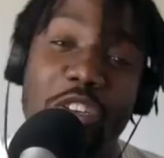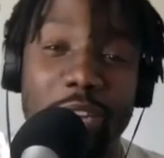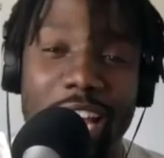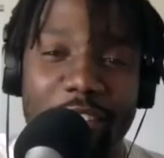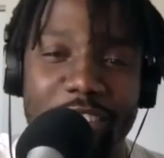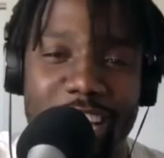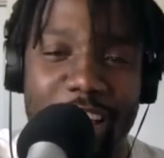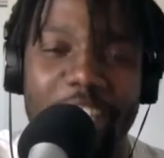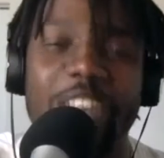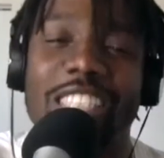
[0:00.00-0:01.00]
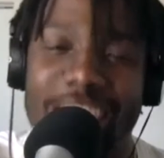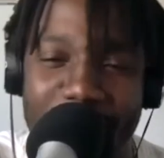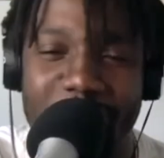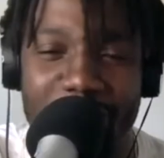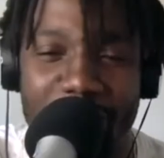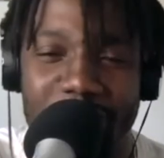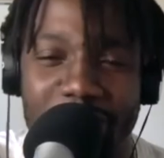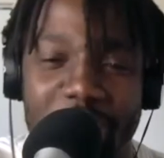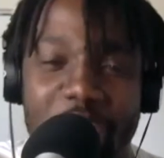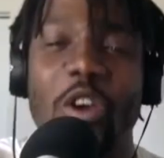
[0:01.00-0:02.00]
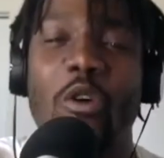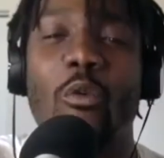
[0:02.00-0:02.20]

to have this? Con- let's have this conversation. Can-